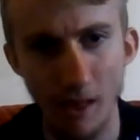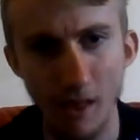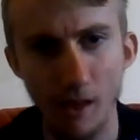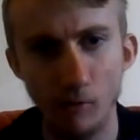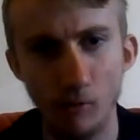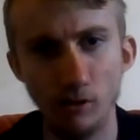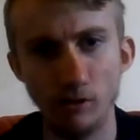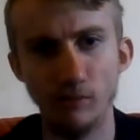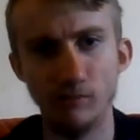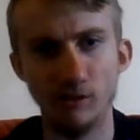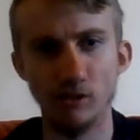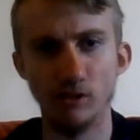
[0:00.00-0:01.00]
whilst in the
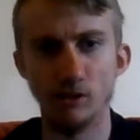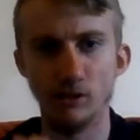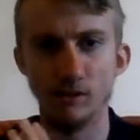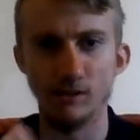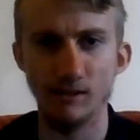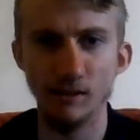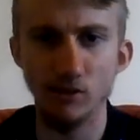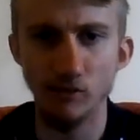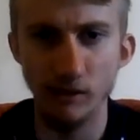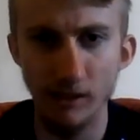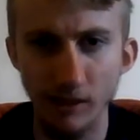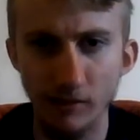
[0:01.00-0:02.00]
Dursley and District
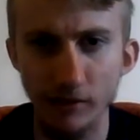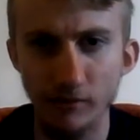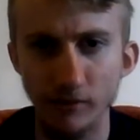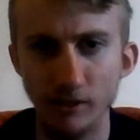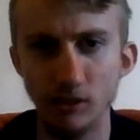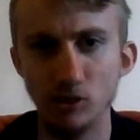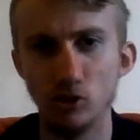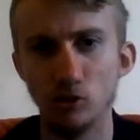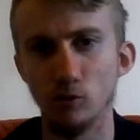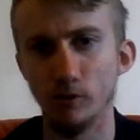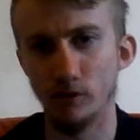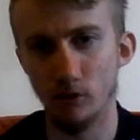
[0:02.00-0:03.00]
League they finished
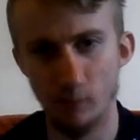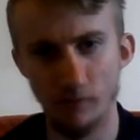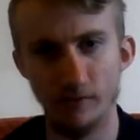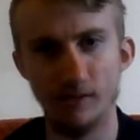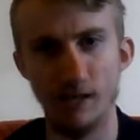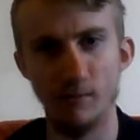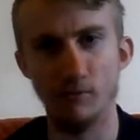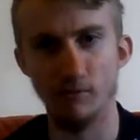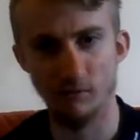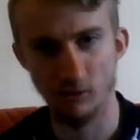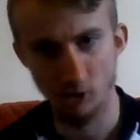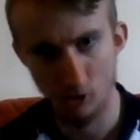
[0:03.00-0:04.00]
joint top of the table with
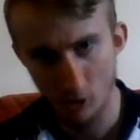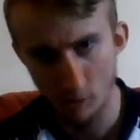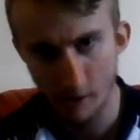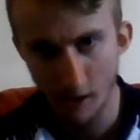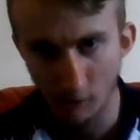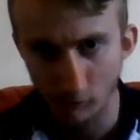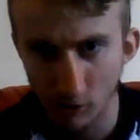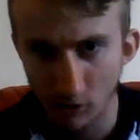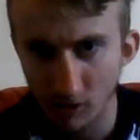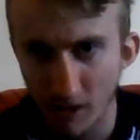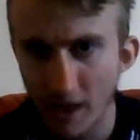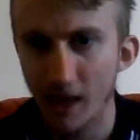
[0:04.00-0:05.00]
Stonehouse,
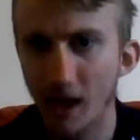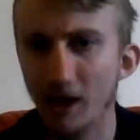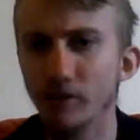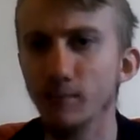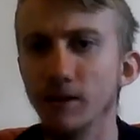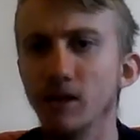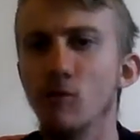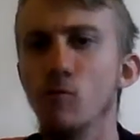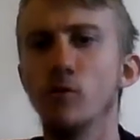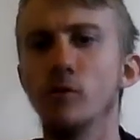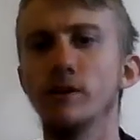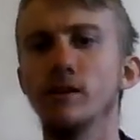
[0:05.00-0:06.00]
after being
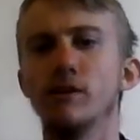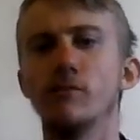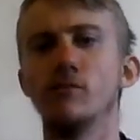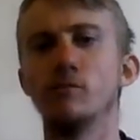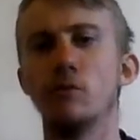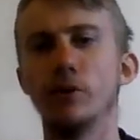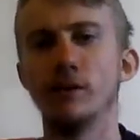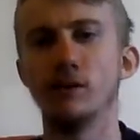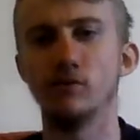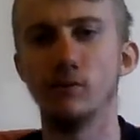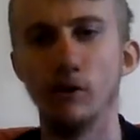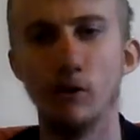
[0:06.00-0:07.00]
awarded the points
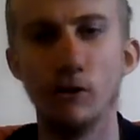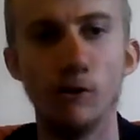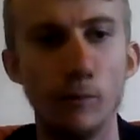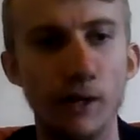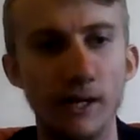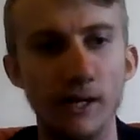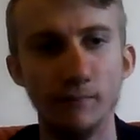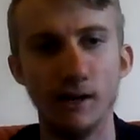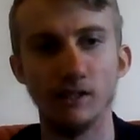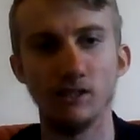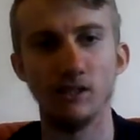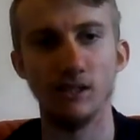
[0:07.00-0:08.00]
from an unplayed
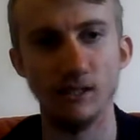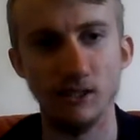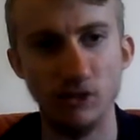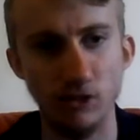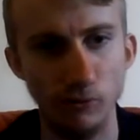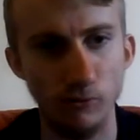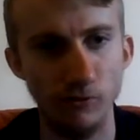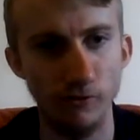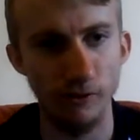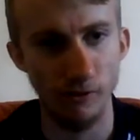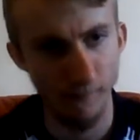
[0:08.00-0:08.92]
match against Chulford.